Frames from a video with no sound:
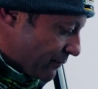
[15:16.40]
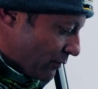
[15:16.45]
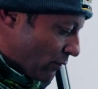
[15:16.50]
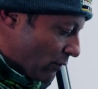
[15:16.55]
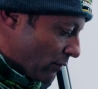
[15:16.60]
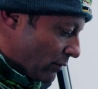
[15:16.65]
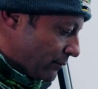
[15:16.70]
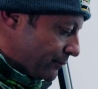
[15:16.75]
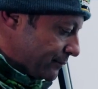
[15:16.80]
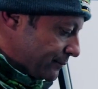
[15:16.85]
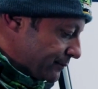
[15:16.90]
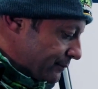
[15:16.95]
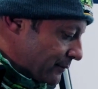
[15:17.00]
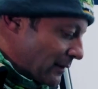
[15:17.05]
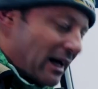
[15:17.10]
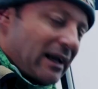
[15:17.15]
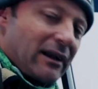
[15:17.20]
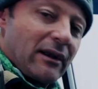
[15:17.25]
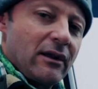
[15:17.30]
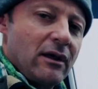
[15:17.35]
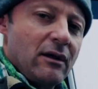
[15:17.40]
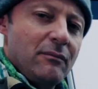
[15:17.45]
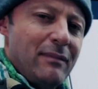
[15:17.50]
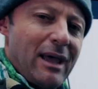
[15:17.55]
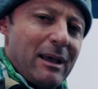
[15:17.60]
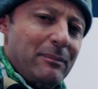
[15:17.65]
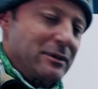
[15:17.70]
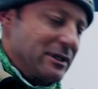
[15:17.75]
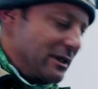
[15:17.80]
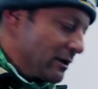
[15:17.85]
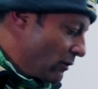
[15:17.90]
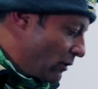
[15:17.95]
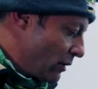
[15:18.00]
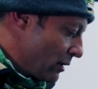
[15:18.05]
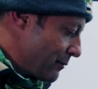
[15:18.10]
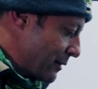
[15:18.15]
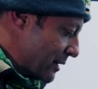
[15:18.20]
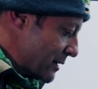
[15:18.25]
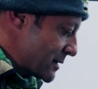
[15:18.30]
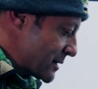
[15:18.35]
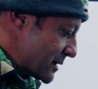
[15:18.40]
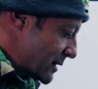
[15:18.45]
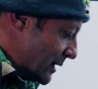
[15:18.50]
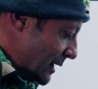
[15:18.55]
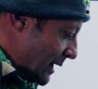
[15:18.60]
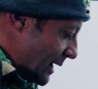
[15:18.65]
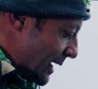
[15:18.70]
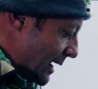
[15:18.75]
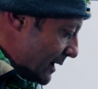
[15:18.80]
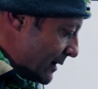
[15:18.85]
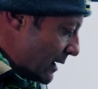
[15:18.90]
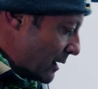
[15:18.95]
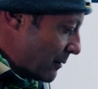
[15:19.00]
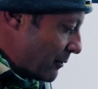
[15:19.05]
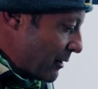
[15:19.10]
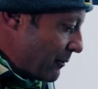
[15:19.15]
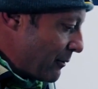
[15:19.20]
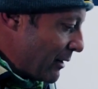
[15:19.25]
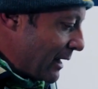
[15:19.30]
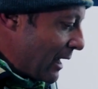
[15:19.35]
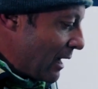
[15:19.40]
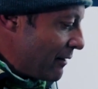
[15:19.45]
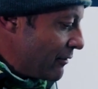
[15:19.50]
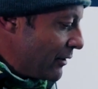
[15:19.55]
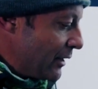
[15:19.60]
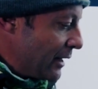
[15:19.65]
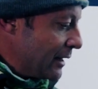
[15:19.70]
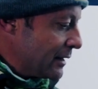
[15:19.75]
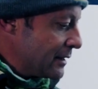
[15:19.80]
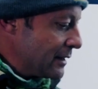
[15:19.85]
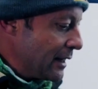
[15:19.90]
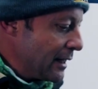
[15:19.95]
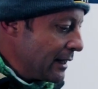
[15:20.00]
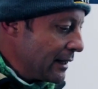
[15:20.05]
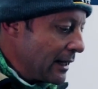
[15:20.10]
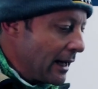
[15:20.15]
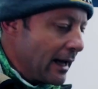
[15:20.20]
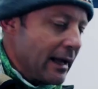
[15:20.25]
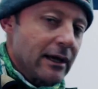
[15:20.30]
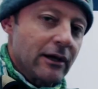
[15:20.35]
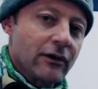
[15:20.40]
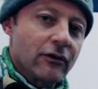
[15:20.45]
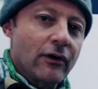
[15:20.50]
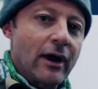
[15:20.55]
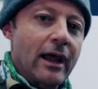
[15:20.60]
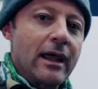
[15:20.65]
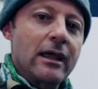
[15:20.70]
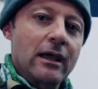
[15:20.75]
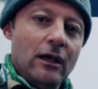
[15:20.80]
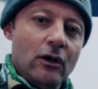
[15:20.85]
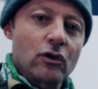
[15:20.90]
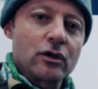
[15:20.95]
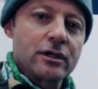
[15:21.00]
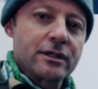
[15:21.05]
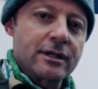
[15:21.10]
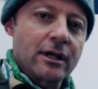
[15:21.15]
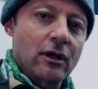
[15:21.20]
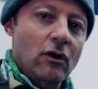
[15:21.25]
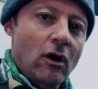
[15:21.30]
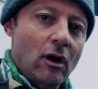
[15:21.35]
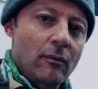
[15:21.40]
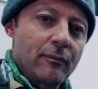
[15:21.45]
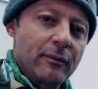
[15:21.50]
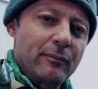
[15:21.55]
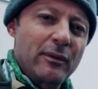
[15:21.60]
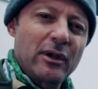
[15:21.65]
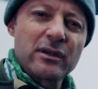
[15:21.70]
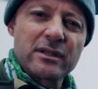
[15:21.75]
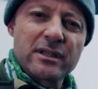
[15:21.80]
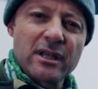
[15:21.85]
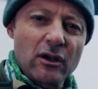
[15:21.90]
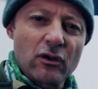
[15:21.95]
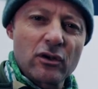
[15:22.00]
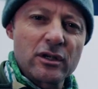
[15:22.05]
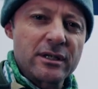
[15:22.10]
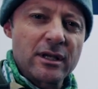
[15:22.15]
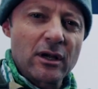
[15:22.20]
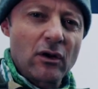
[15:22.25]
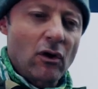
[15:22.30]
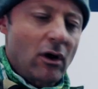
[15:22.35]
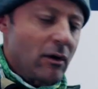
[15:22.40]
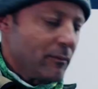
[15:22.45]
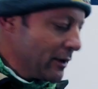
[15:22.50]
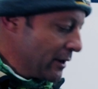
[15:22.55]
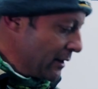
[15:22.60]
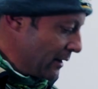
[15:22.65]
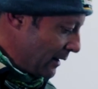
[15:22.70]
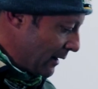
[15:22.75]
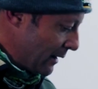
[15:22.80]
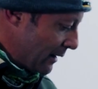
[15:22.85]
for, I don't know, maps and oddments. And then I'm going to be covering it in a gray acoustic carpet, because the acoustic carpet,